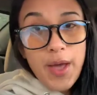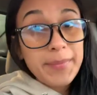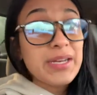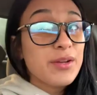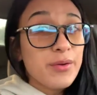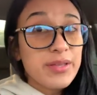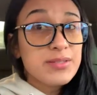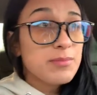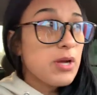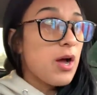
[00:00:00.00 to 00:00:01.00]
I'm gonna go get
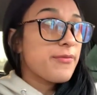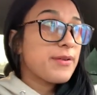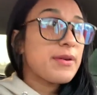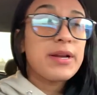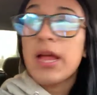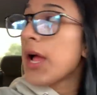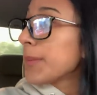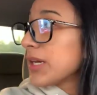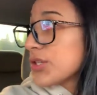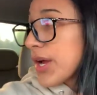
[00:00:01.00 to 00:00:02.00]
some coffee right now. I'm
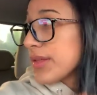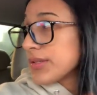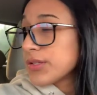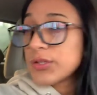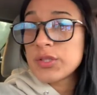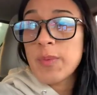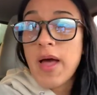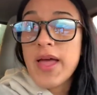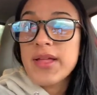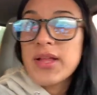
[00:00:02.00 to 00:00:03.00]
gonna try this new
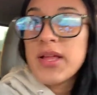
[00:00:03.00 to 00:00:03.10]
spot